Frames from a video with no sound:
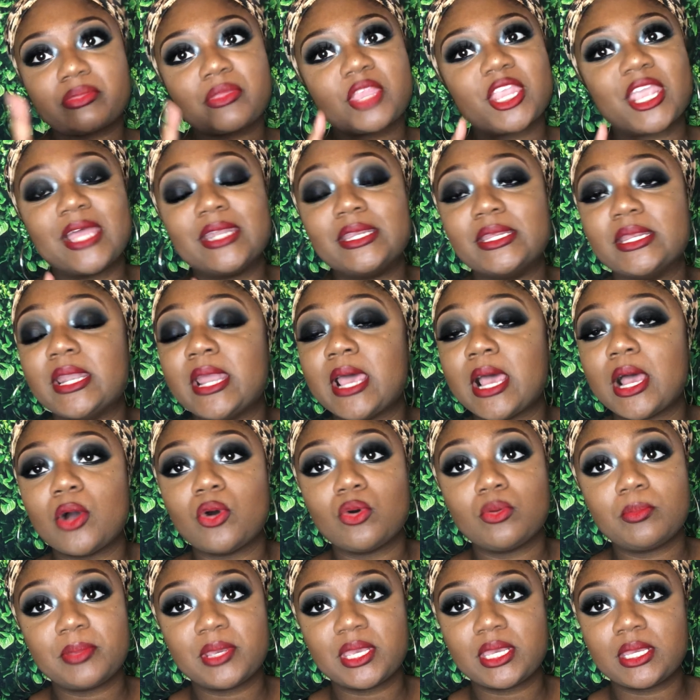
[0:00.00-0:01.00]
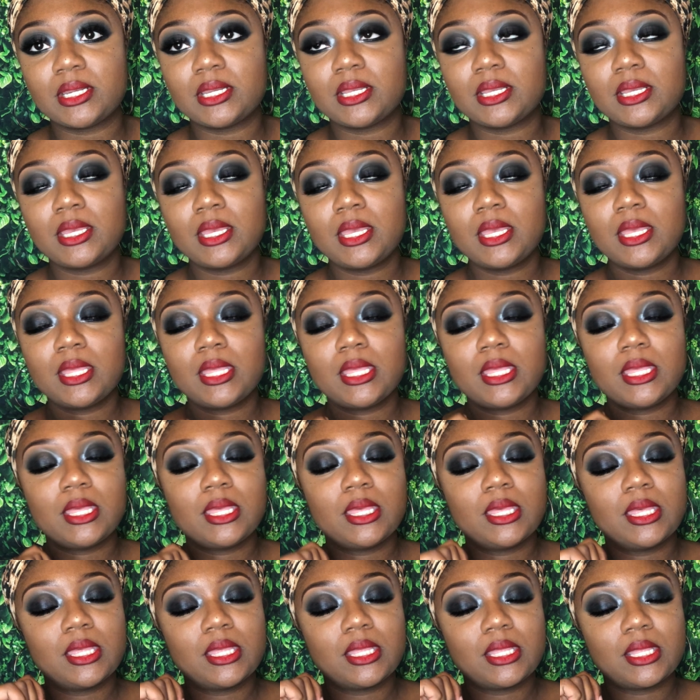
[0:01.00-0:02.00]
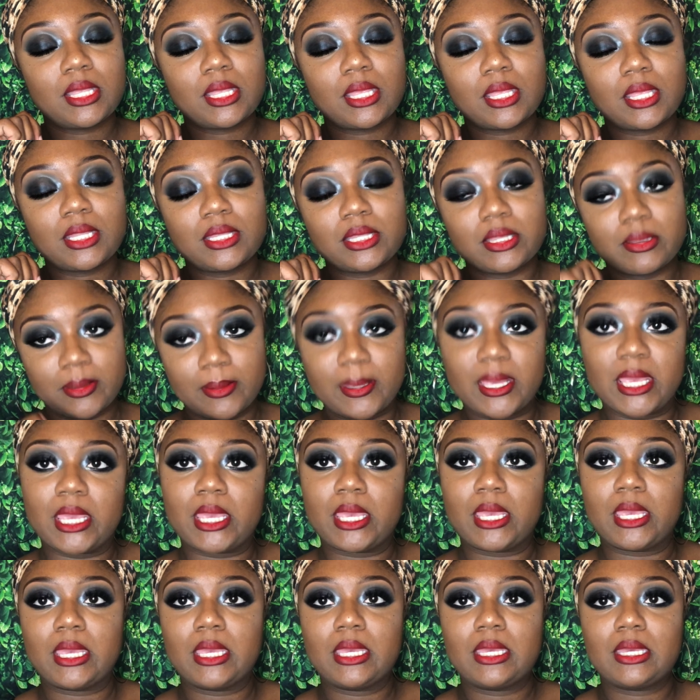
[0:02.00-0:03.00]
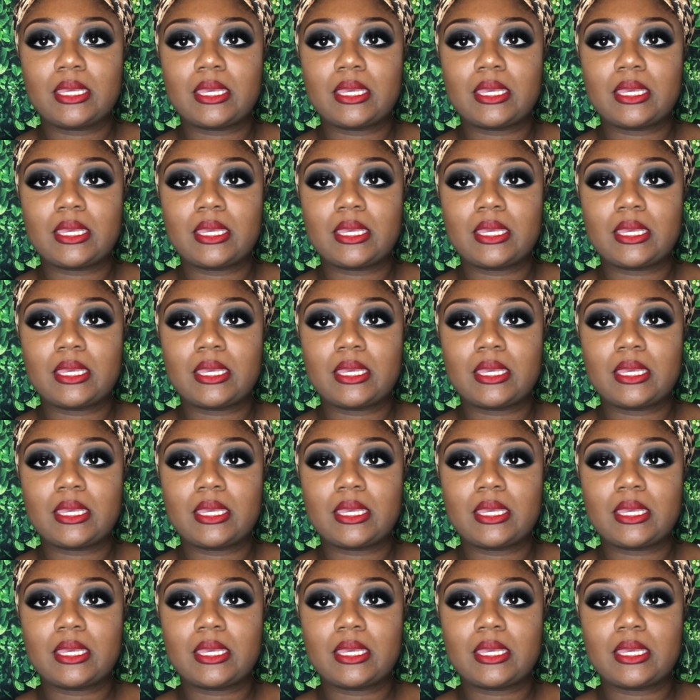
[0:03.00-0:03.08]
I did not open the bag.